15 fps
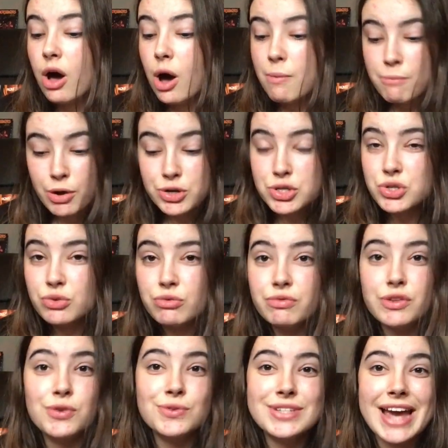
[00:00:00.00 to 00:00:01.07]
emotional
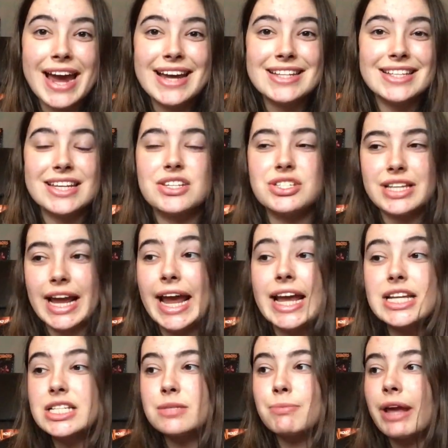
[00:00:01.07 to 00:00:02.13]
few days it just
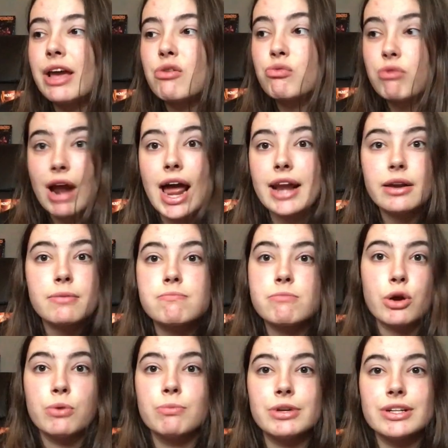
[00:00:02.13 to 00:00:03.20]
hits me at random
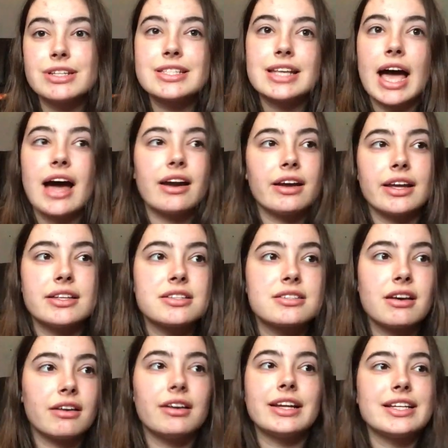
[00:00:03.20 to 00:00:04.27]
moments and I
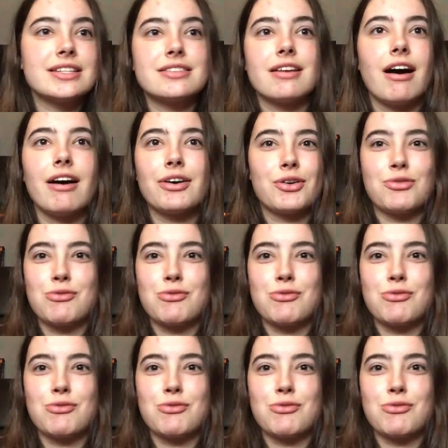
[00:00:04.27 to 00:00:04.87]
suddenly start